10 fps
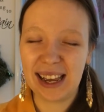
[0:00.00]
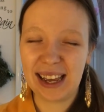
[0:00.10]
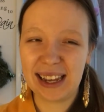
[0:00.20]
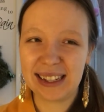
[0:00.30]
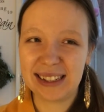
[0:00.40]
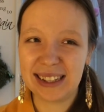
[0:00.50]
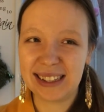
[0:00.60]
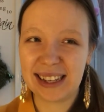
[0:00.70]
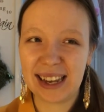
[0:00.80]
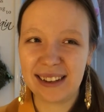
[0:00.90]
And the
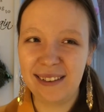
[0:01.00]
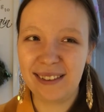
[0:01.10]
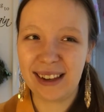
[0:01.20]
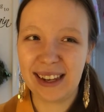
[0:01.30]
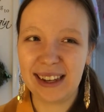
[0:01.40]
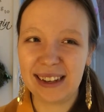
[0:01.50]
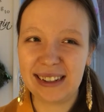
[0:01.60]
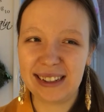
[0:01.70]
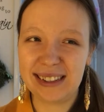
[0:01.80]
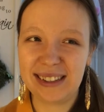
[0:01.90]
second thing,
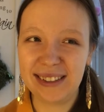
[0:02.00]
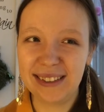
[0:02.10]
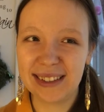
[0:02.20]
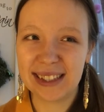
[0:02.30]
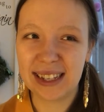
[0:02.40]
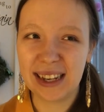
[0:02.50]
reduce.